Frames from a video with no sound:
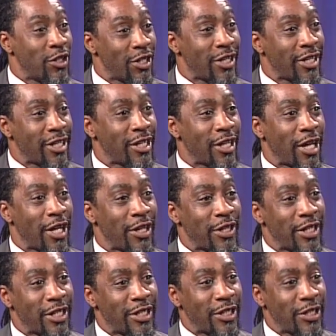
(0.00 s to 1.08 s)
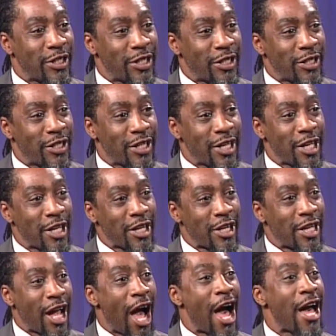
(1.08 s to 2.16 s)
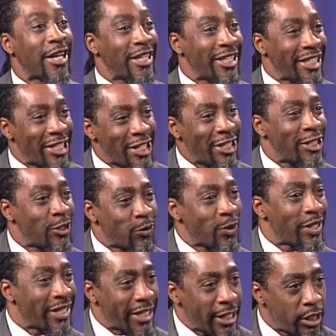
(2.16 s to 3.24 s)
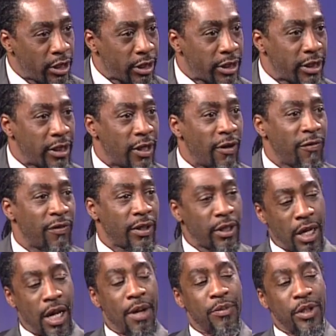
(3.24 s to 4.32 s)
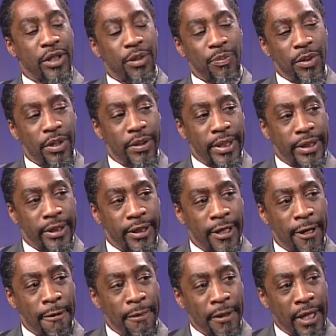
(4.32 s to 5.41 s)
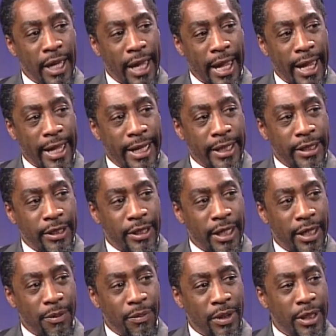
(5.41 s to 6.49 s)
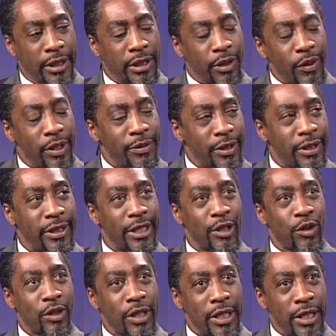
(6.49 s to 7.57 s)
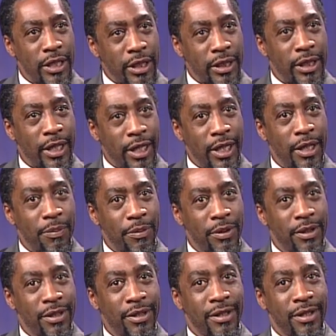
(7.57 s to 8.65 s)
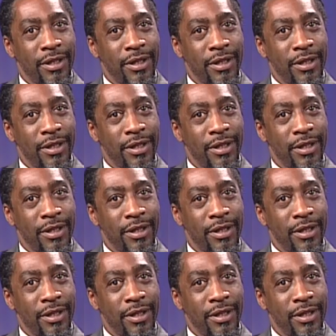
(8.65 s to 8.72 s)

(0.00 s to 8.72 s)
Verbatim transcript: took uh, the, the godliness within yourself and calmed your spirit. Yeah. And um, it's incredible, you say you looked up